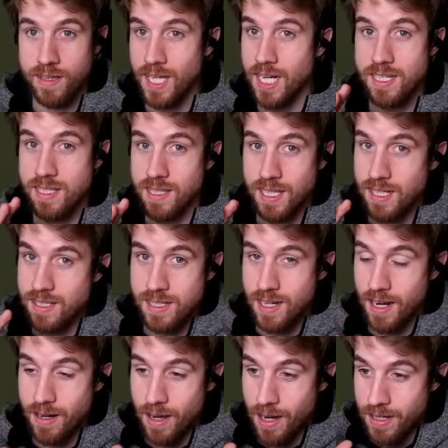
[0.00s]
That's
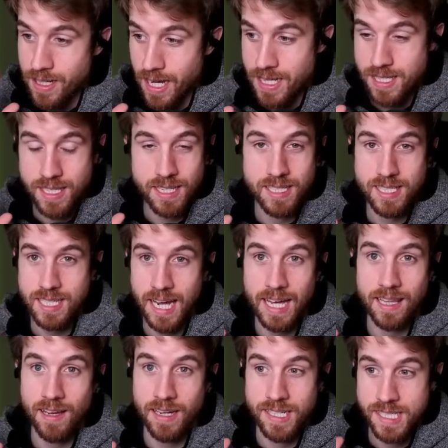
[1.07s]
not a nice
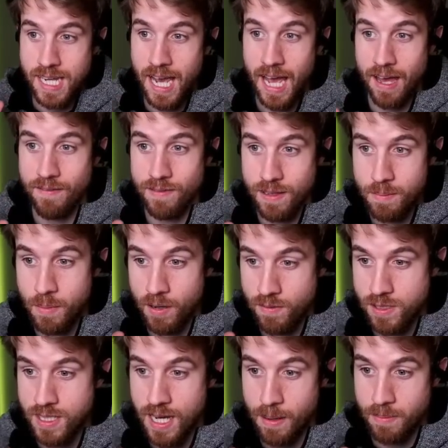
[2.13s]
stat line to have in Marvel
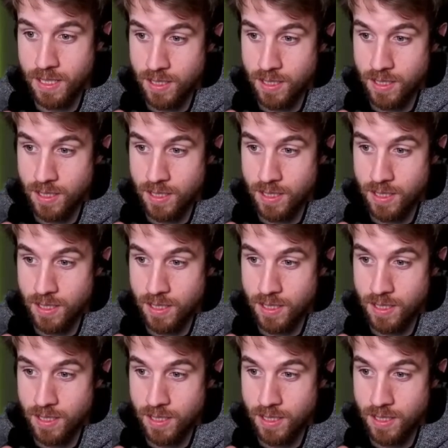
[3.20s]
Snap.